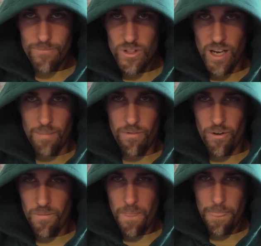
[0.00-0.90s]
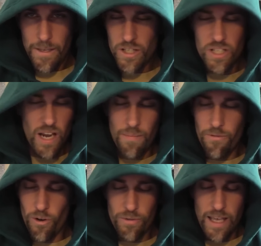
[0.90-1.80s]
shameful. Just
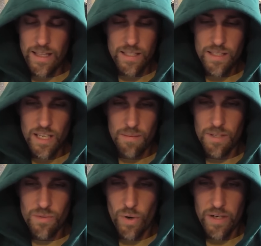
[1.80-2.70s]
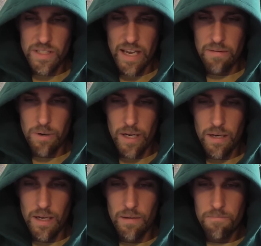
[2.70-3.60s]
shameful that this team is where it's at right
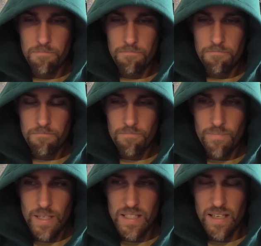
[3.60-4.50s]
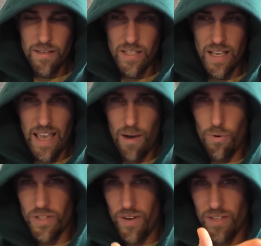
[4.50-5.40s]
now. It's like, it's like
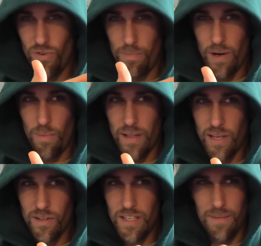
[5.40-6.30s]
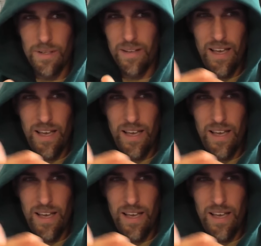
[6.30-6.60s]
Cowboys fans feel better about their team, and